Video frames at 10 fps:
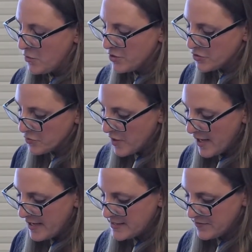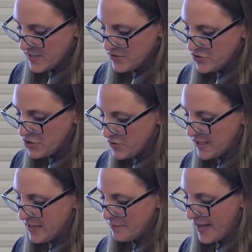With the rise of these
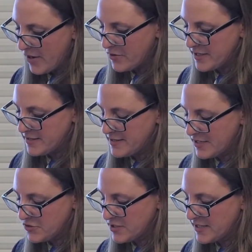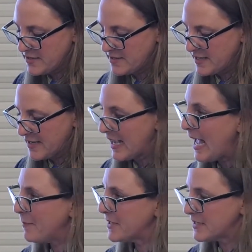newly empowered industrialists and
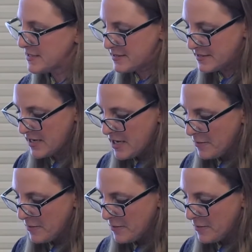capitalists,